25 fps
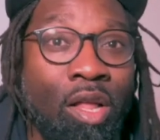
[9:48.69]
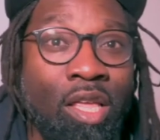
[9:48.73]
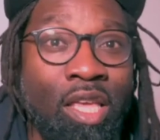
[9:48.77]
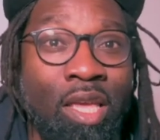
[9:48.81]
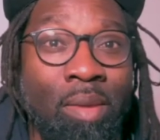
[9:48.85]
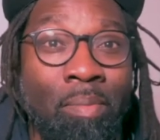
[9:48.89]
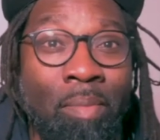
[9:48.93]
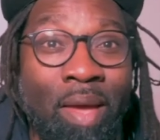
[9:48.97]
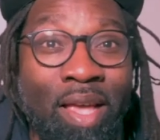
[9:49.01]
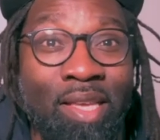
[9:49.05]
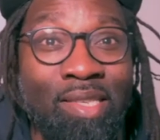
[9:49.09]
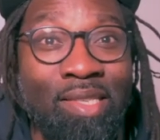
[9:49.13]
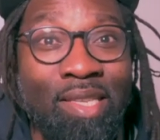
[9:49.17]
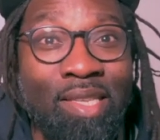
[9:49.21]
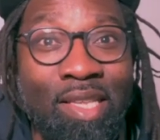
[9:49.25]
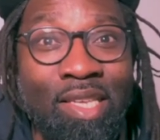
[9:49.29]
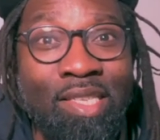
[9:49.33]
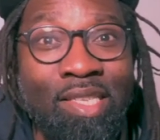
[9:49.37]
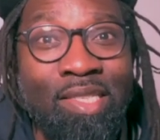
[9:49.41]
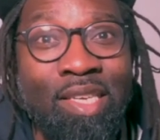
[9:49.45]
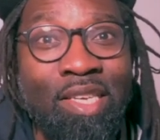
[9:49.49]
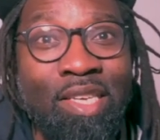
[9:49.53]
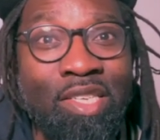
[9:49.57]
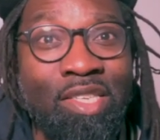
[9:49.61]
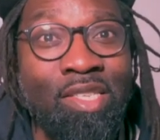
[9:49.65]
he makes the
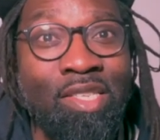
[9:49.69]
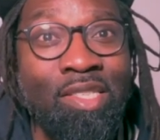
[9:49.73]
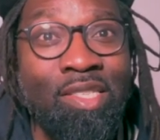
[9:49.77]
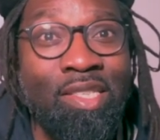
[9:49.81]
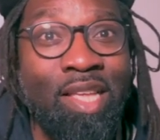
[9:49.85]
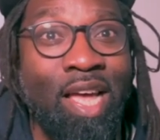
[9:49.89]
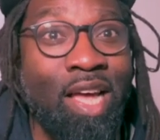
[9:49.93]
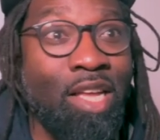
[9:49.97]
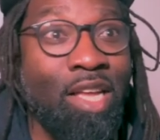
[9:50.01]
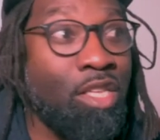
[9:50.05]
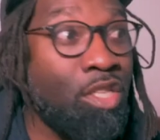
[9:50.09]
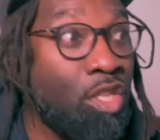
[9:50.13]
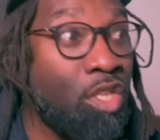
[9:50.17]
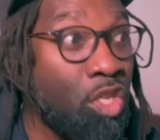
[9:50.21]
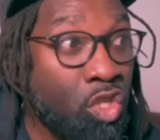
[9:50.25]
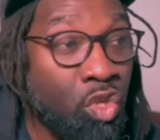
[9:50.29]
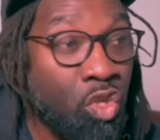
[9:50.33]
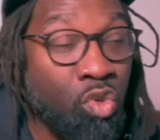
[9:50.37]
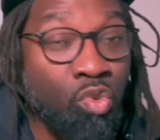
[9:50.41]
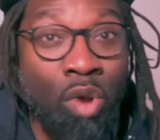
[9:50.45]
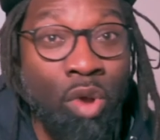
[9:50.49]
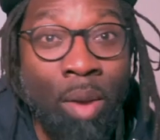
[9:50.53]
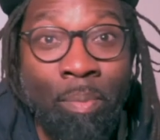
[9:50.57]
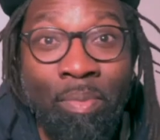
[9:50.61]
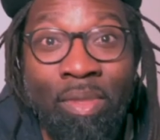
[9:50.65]
decisions that
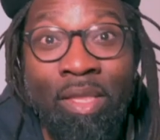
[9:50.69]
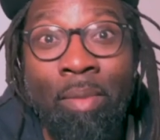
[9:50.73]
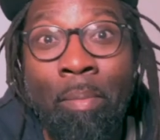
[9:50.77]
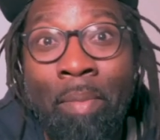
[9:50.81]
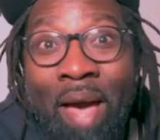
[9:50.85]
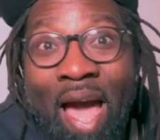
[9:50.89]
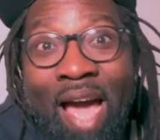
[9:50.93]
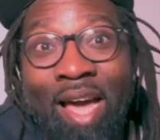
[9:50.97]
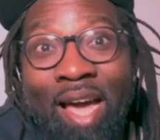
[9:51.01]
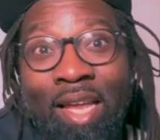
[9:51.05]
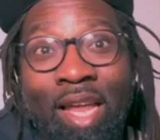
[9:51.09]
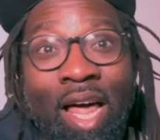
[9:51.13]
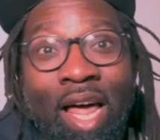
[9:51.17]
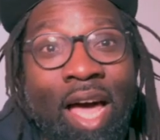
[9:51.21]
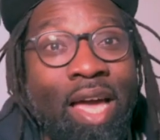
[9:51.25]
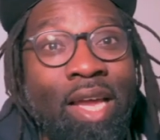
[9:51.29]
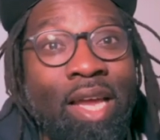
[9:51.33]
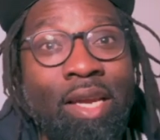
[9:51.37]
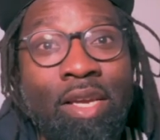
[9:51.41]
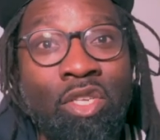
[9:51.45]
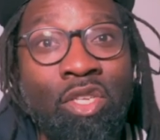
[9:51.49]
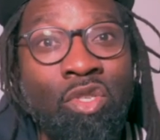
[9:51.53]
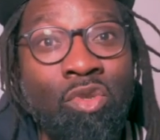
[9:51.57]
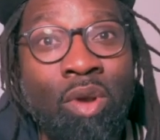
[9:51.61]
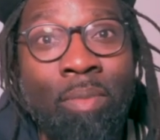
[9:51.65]
disrupt the back
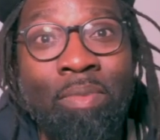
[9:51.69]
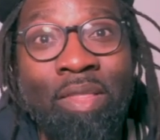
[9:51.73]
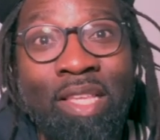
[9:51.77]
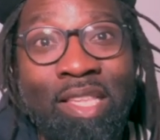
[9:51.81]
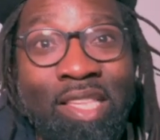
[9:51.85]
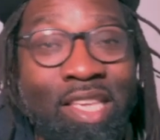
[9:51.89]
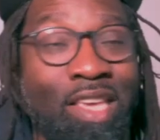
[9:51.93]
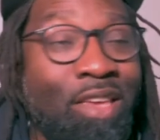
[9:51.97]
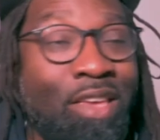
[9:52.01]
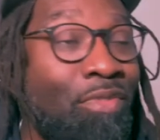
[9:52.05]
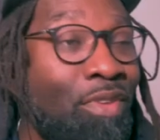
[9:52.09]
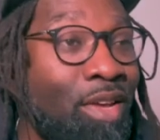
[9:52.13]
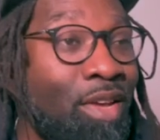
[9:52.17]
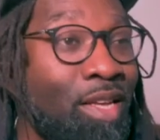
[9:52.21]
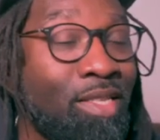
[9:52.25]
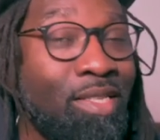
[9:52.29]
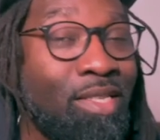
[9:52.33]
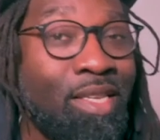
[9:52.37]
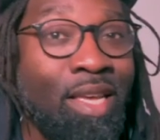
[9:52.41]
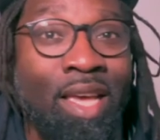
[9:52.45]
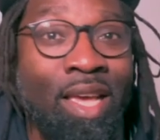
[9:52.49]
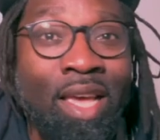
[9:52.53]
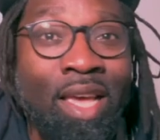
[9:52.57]
line, disrupt the defense.